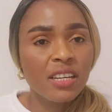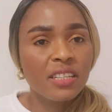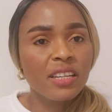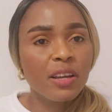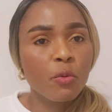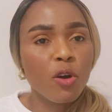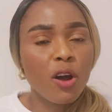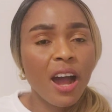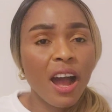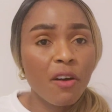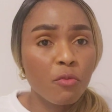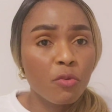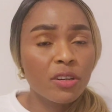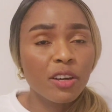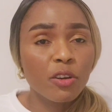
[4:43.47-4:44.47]
they have
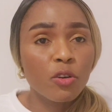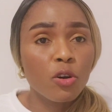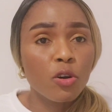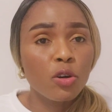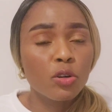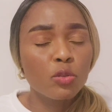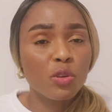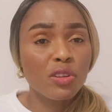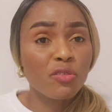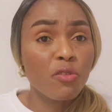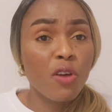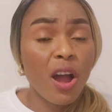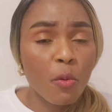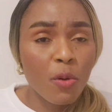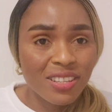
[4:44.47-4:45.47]
what they call 24
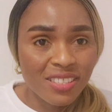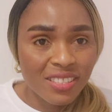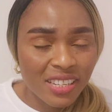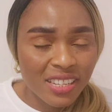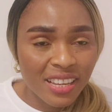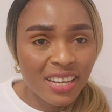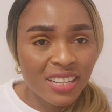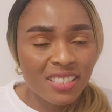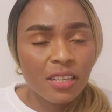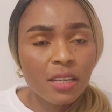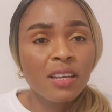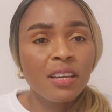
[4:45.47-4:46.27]
hours ticket.